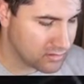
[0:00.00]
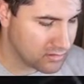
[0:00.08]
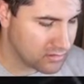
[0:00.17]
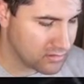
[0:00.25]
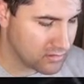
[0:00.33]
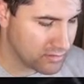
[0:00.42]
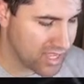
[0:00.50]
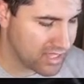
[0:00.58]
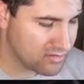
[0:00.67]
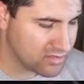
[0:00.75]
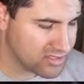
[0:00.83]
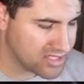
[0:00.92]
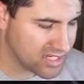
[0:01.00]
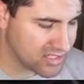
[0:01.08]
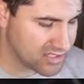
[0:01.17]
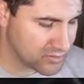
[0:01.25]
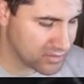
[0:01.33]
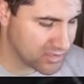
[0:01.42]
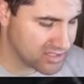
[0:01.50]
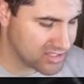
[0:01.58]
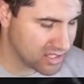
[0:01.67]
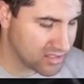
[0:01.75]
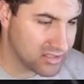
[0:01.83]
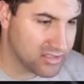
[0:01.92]
The back looks actually really
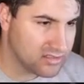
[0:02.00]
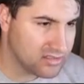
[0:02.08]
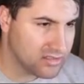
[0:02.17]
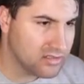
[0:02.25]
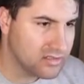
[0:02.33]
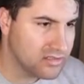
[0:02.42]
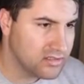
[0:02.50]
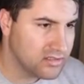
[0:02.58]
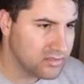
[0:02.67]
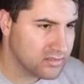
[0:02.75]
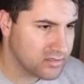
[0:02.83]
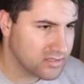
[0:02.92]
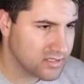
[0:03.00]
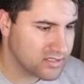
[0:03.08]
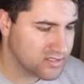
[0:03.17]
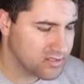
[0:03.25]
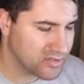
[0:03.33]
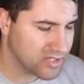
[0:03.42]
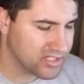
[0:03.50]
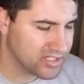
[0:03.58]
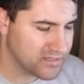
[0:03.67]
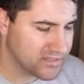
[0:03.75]
solid. Nothing too crazy.